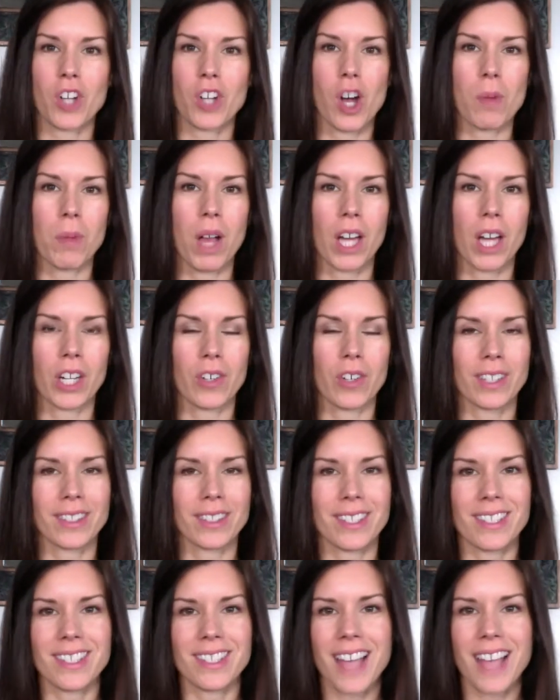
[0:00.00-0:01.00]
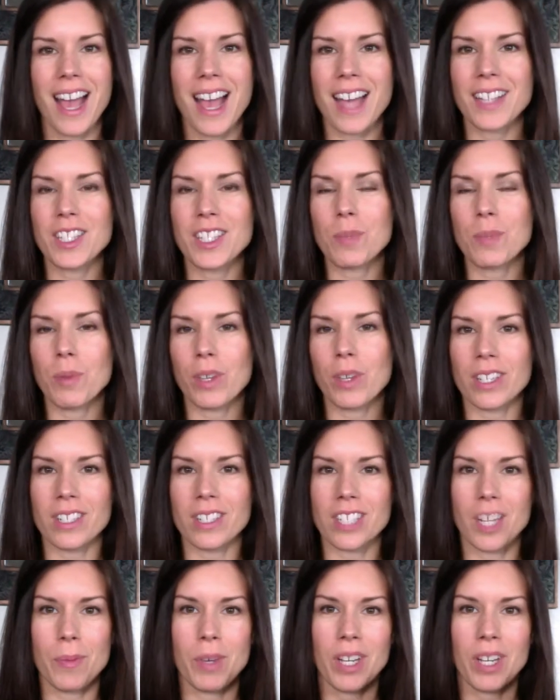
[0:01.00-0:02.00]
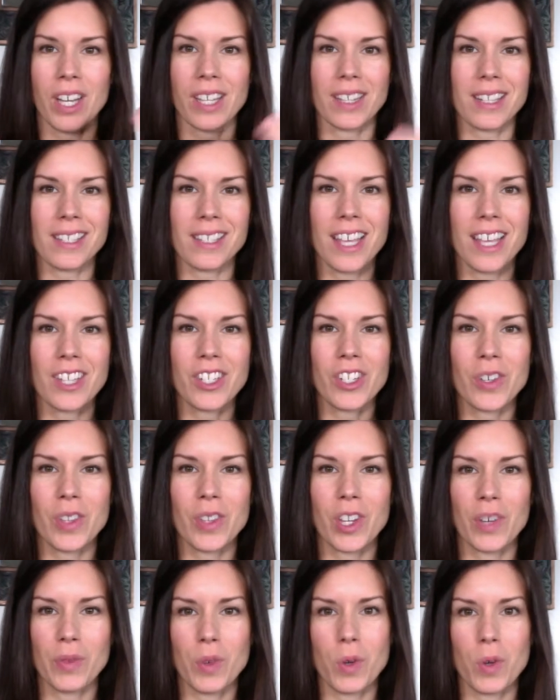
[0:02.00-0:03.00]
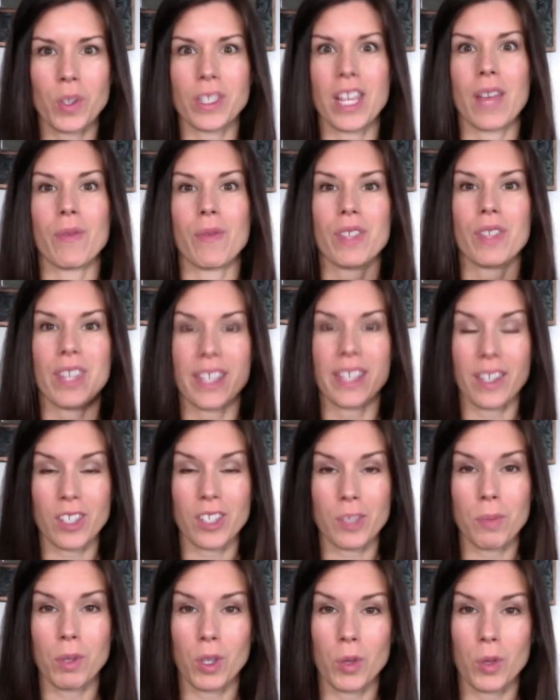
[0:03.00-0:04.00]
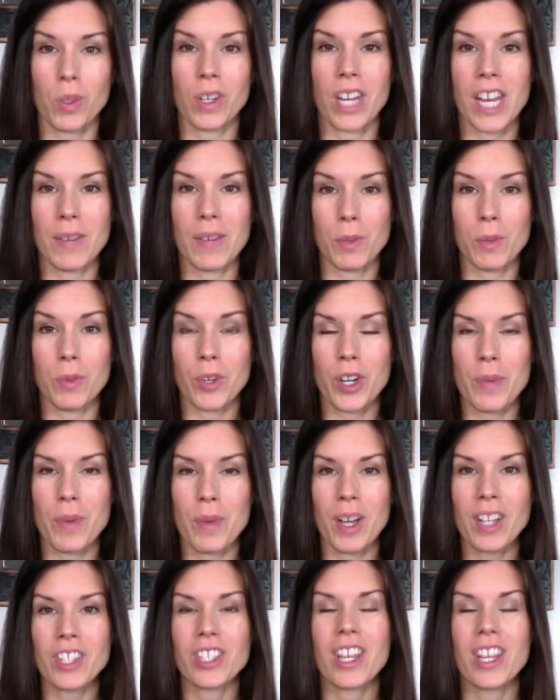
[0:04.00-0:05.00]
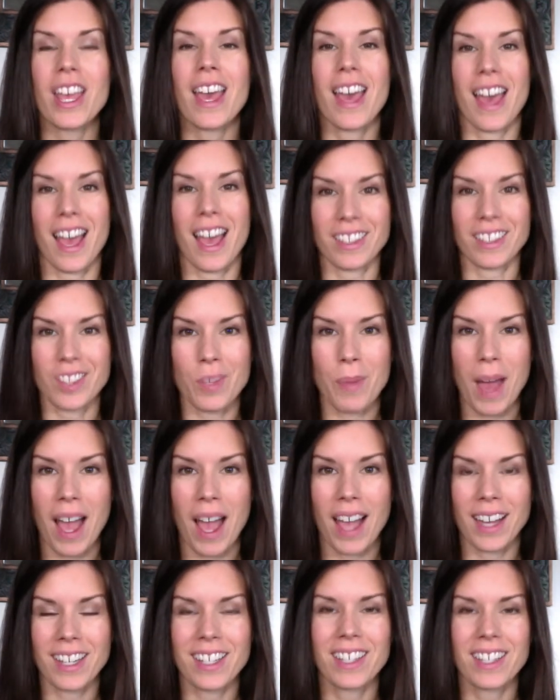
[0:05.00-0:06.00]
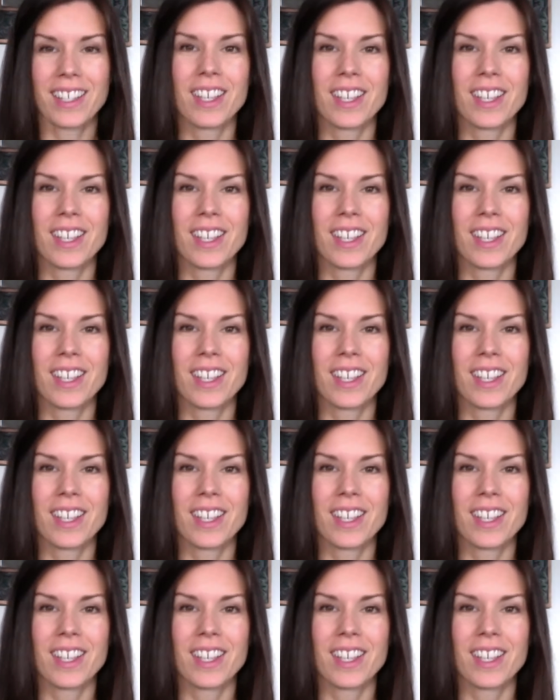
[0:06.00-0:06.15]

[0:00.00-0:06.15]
gallbladder at the side, spleen and stomach in the center, and then of course everything else below the navel pretty much at the back.